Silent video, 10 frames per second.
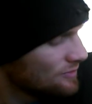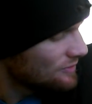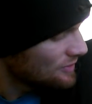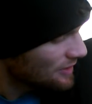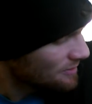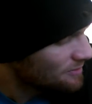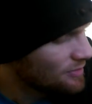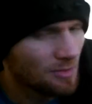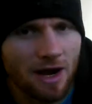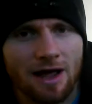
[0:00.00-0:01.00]
I
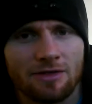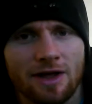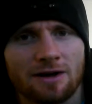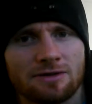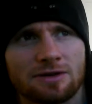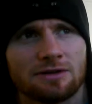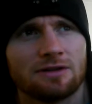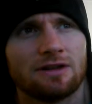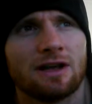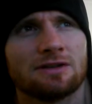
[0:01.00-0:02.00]
put my hand down to
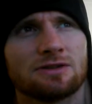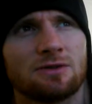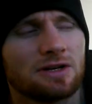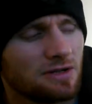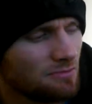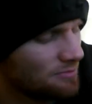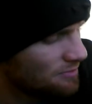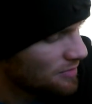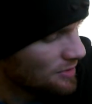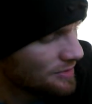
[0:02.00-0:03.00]
kind of scratch and
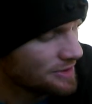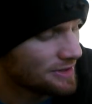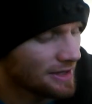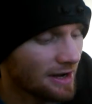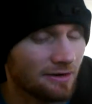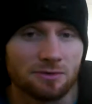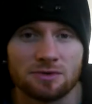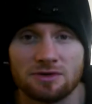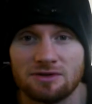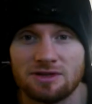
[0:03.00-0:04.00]
pull this thing out, and it
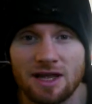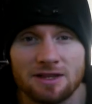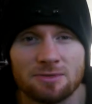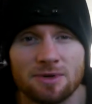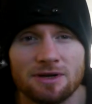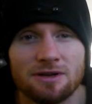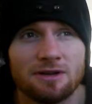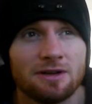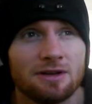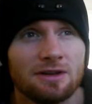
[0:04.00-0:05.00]
was a centipede.
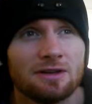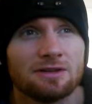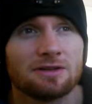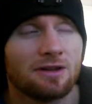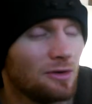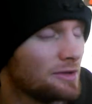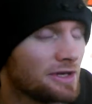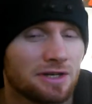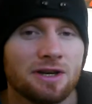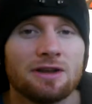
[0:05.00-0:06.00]
Holy
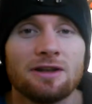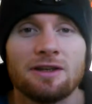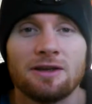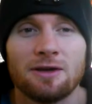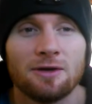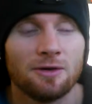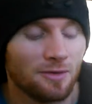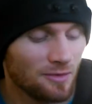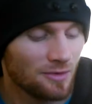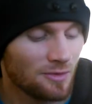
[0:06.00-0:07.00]
shit.
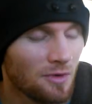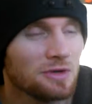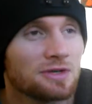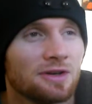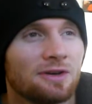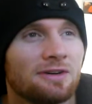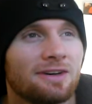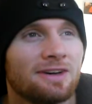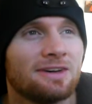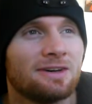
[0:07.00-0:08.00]
What's a
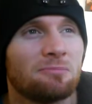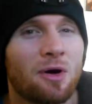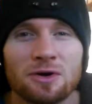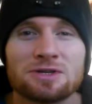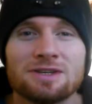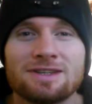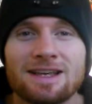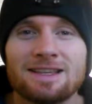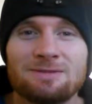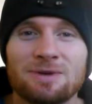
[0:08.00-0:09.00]
poisonous
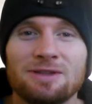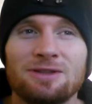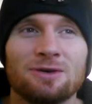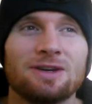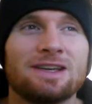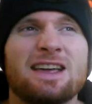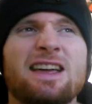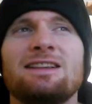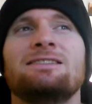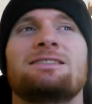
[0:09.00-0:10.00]
centipede doing
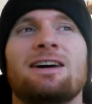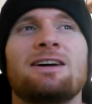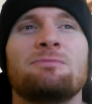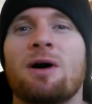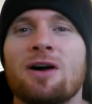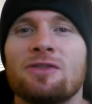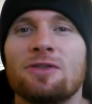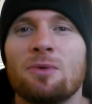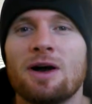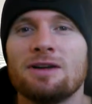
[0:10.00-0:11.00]
inside my
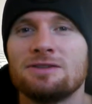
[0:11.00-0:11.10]
underwear?